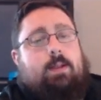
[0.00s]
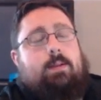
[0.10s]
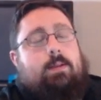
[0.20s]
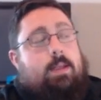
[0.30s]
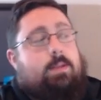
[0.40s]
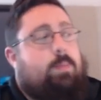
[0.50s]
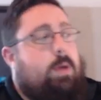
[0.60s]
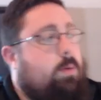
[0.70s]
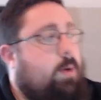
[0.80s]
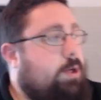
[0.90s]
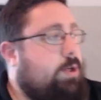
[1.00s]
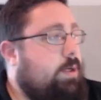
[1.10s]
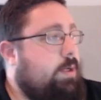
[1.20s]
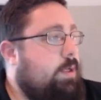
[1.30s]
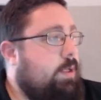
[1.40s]
That's a big question.
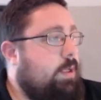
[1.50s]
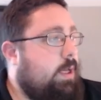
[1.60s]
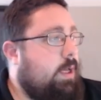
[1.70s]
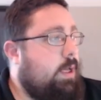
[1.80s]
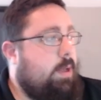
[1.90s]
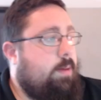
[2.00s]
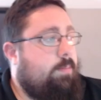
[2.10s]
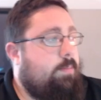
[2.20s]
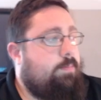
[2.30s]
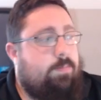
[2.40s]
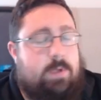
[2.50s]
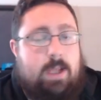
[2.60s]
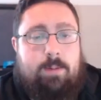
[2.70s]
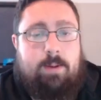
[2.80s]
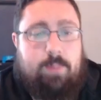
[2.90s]

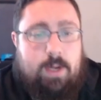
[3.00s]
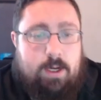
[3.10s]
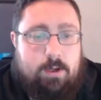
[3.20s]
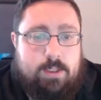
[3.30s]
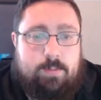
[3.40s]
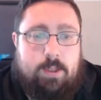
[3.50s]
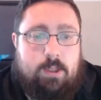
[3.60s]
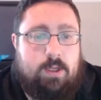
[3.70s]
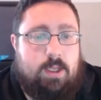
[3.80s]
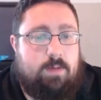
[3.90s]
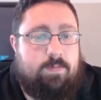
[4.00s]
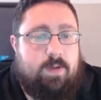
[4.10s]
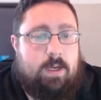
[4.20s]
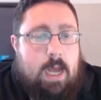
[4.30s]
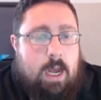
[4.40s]
Dameon Pierce has been looking
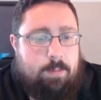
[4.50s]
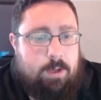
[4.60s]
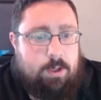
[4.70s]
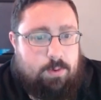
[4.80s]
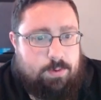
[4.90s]
phenomenal